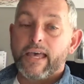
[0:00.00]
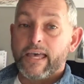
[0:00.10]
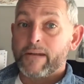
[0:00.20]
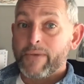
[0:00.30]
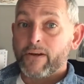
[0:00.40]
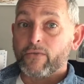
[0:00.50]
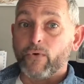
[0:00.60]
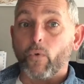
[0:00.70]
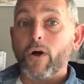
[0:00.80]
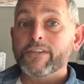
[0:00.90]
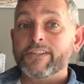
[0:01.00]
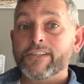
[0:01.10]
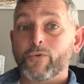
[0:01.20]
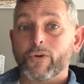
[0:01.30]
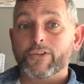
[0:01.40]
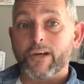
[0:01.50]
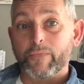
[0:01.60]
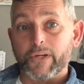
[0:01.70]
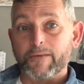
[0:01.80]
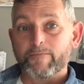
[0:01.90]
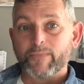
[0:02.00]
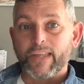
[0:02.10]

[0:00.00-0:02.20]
animator for Walt Disney World Company.